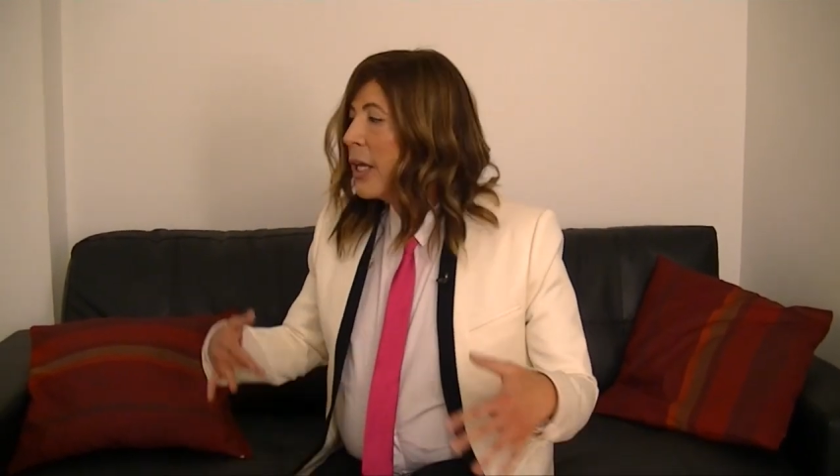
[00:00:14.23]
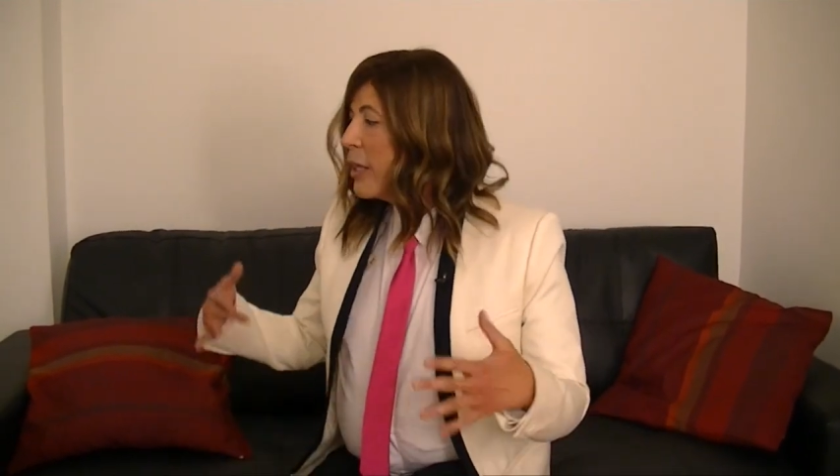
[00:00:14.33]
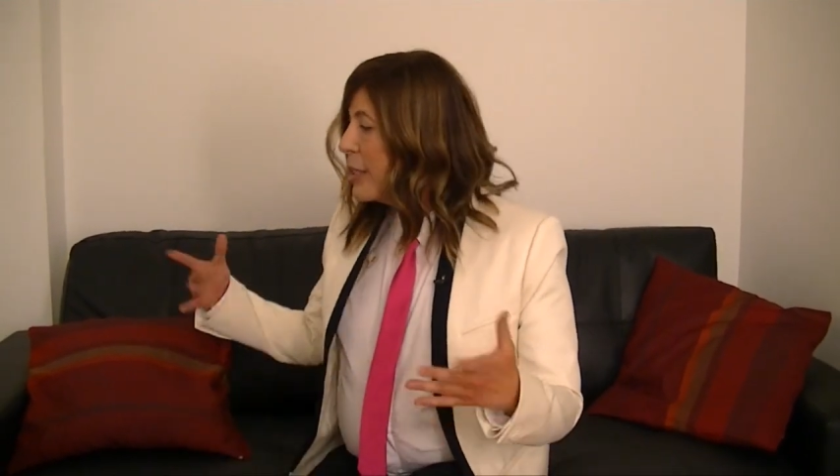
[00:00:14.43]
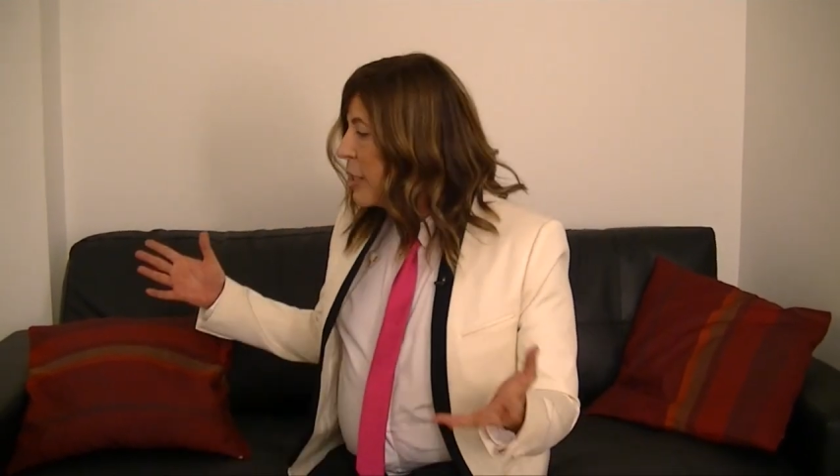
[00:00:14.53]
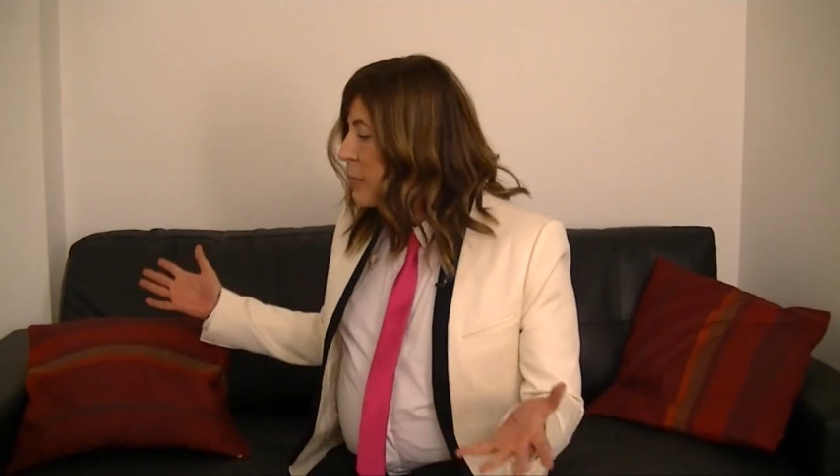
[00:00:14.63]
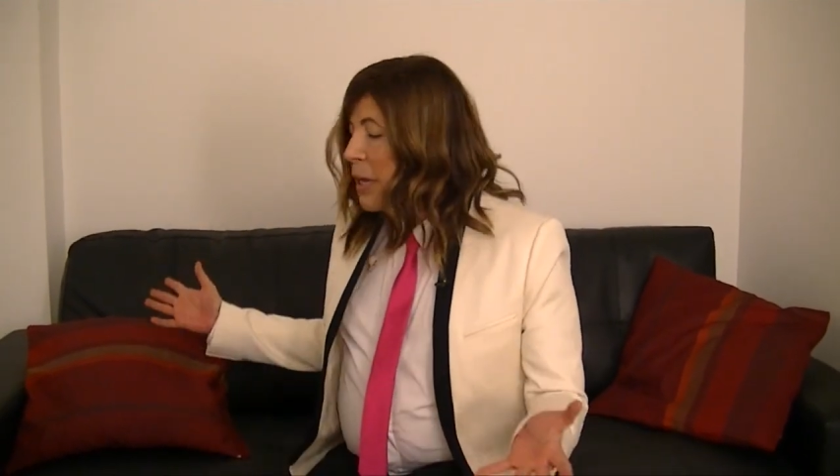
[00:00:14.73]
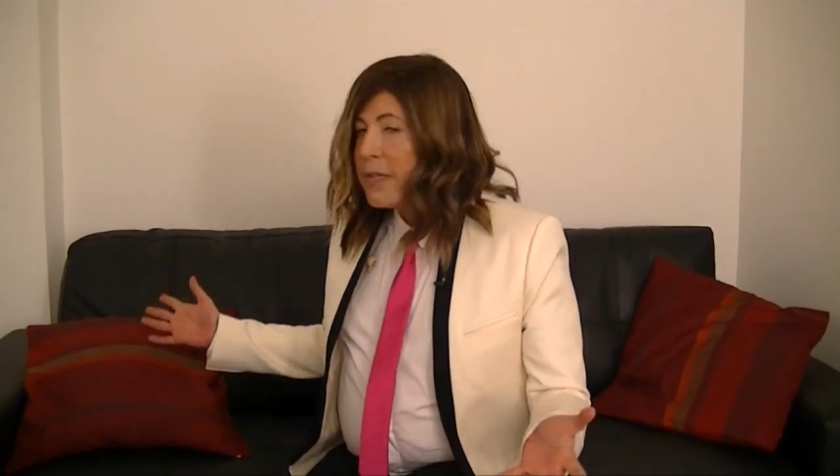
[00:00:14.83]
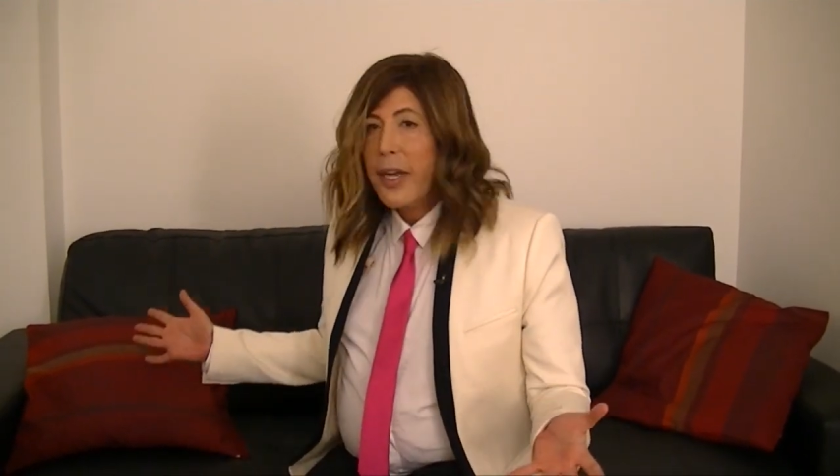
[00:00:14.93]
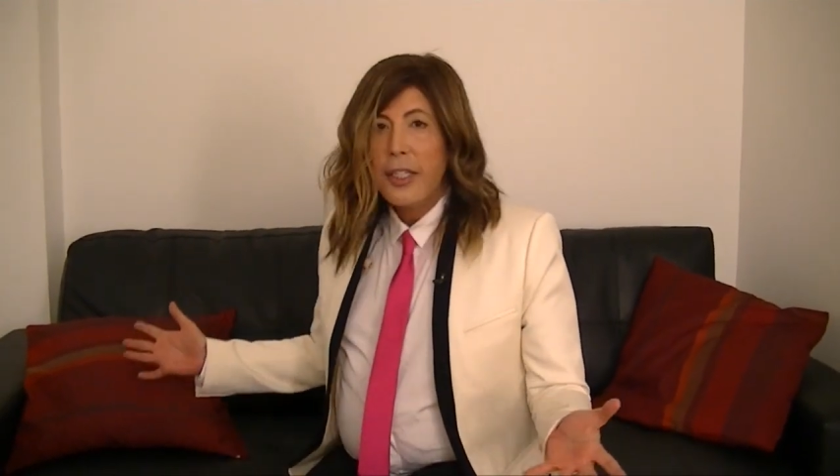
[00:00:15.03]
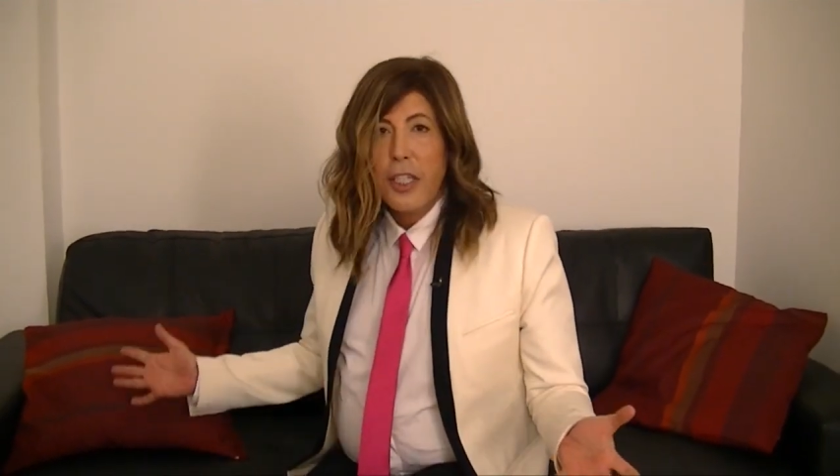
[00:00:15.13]
This is my
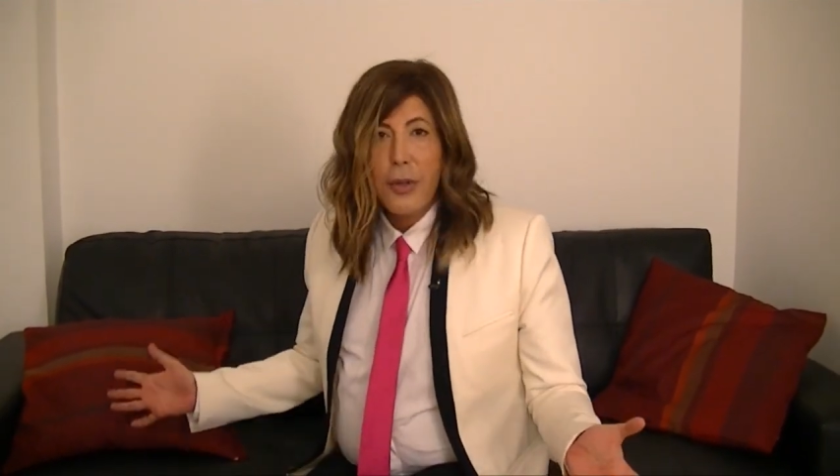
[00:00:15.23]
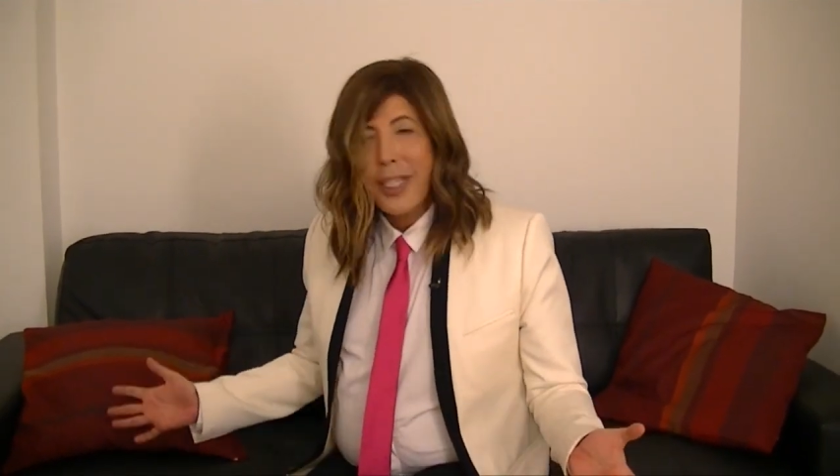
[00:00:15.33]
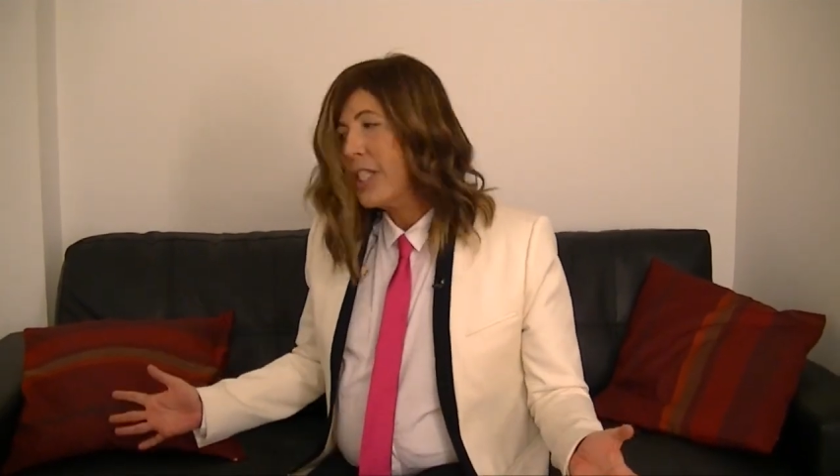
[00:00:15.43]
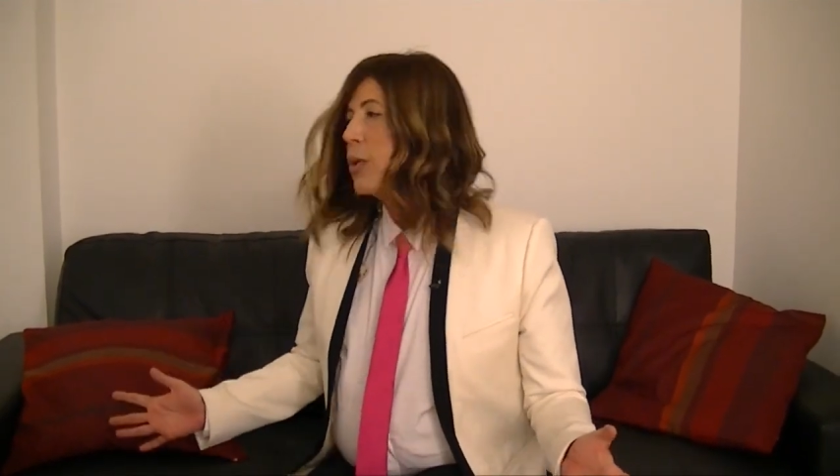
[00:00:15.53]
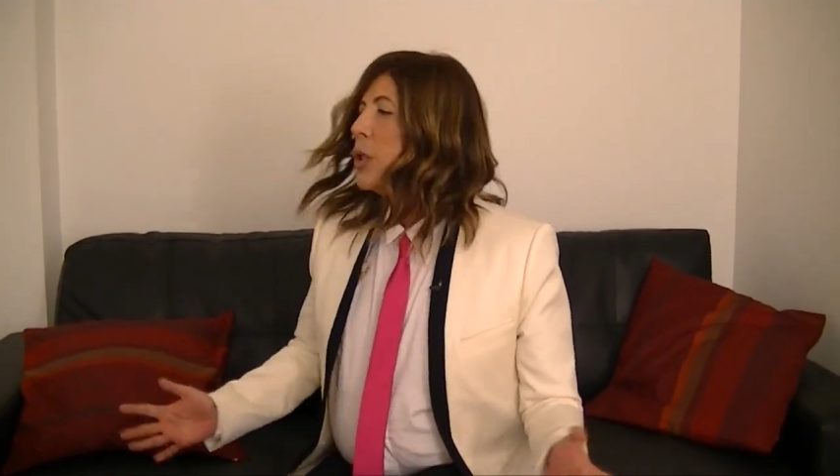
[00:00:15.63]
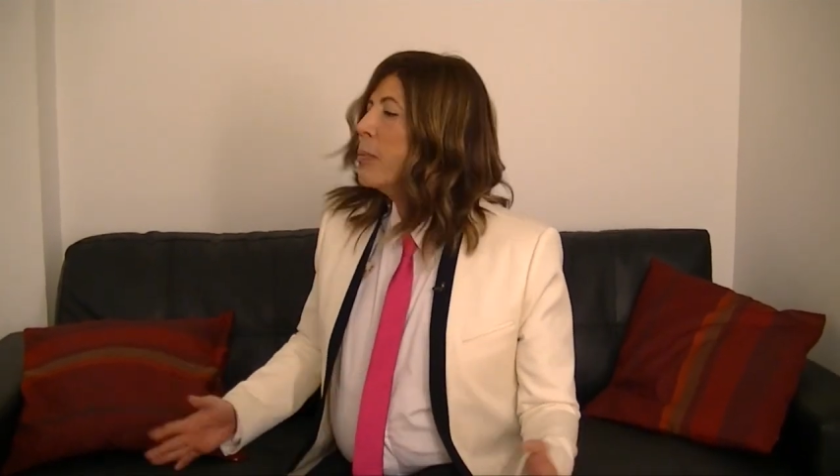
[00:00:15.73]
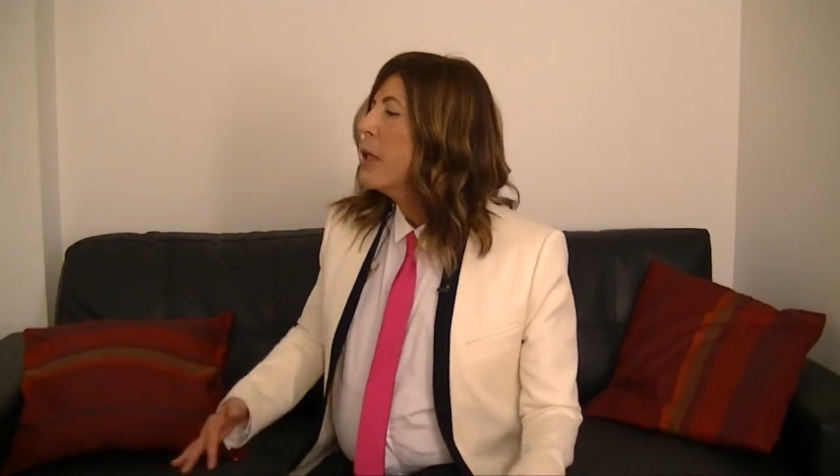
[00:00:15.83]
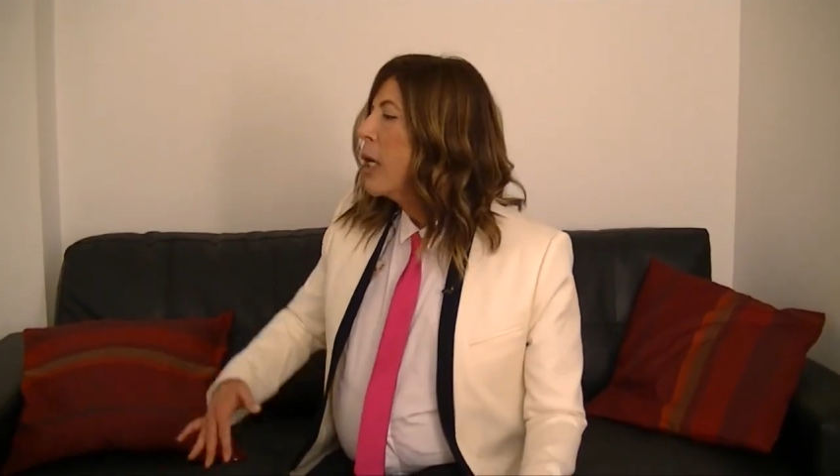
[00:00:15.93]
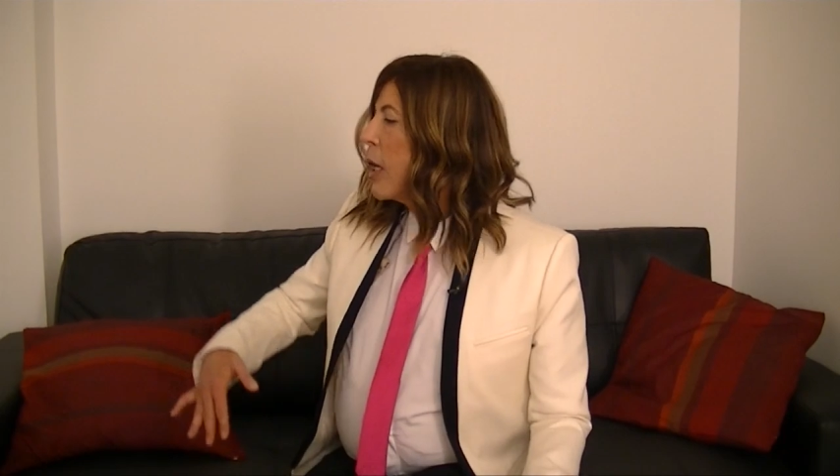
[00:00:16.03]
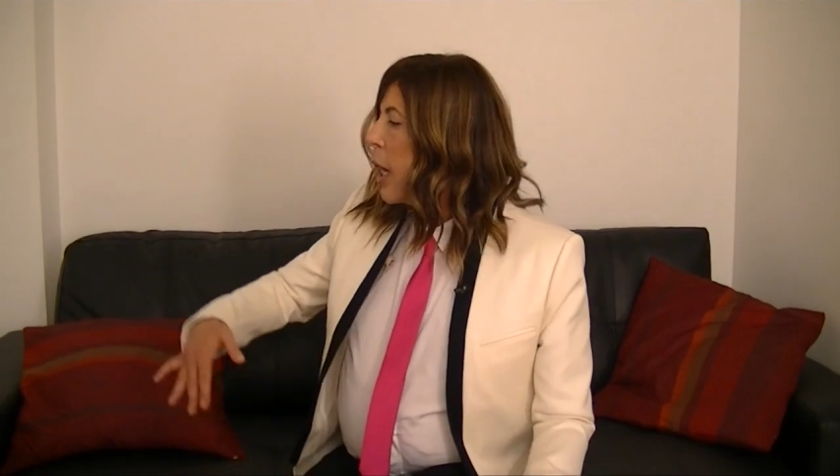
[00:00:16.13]
fancy dressing room.